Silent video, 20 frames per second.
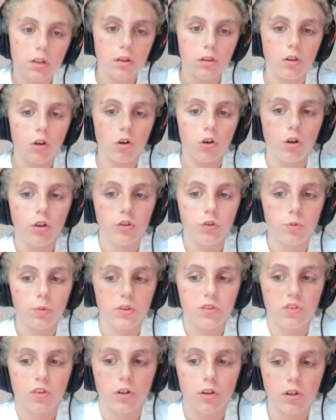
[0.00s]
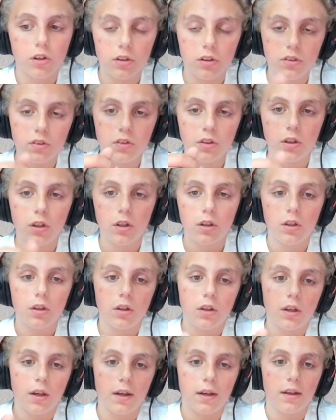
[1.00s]
lock onto a target,
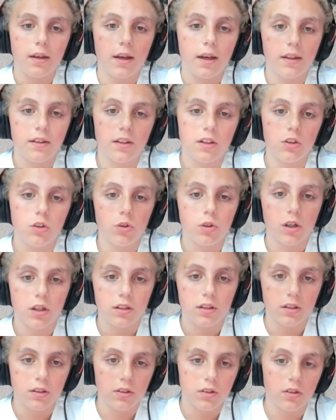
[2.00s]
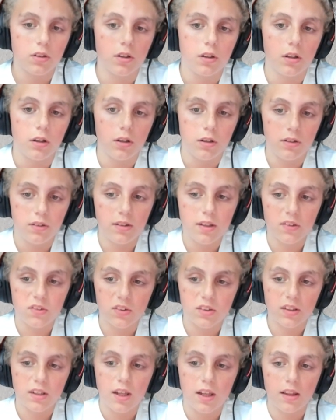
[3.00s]
and then you can
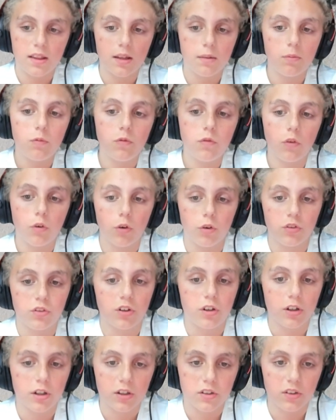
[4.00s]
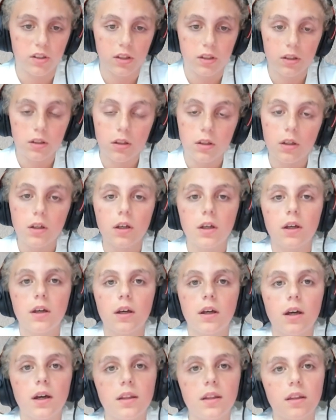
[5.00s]
designate them for targeting,
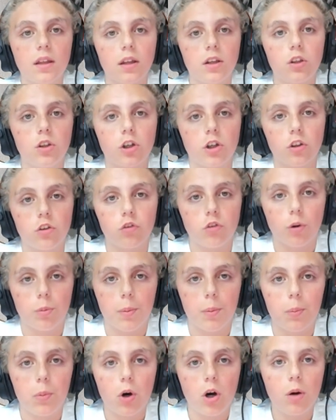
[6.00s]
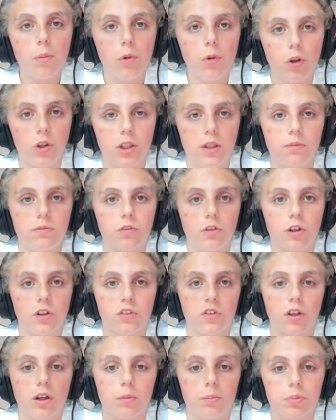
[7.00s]
and then you can drop a bomb on them, for
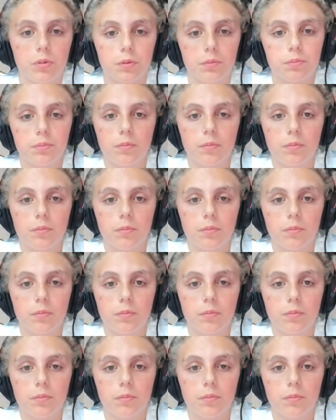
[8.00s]
example.